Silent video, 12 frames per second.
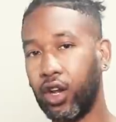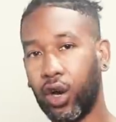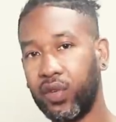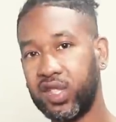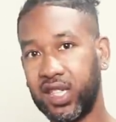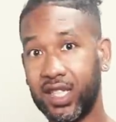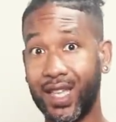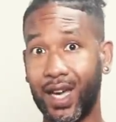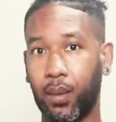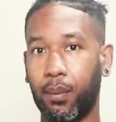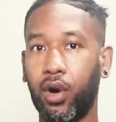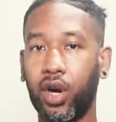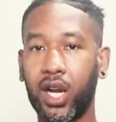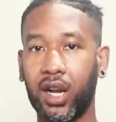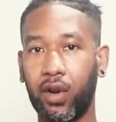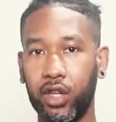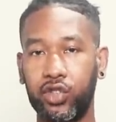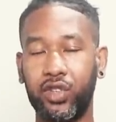and obviously now
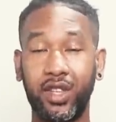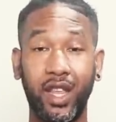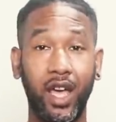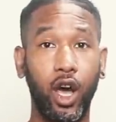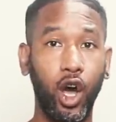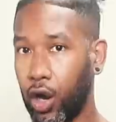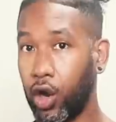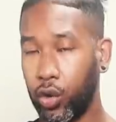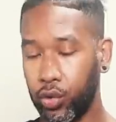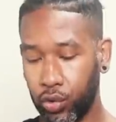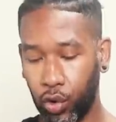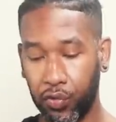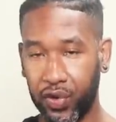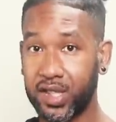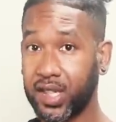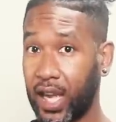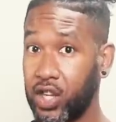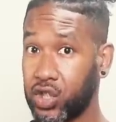Moncler are using their own
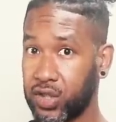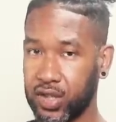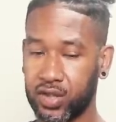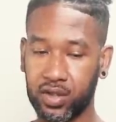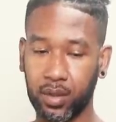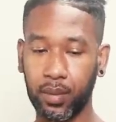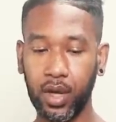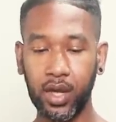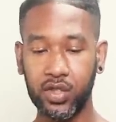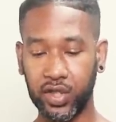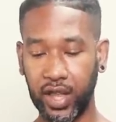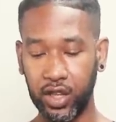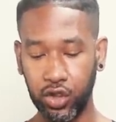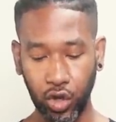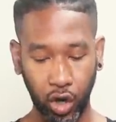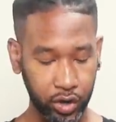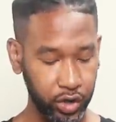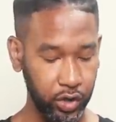authentication system, so they're
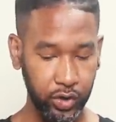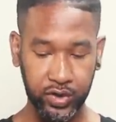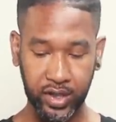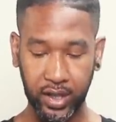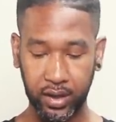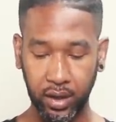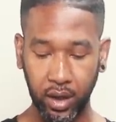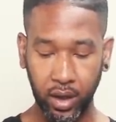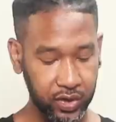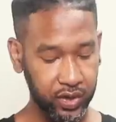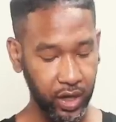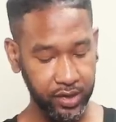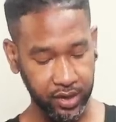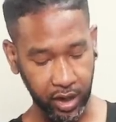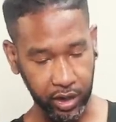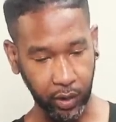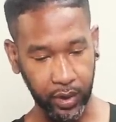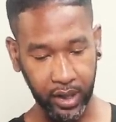not using the Certi
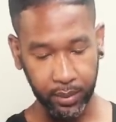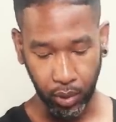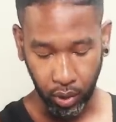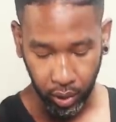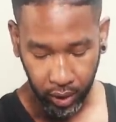logo anymore.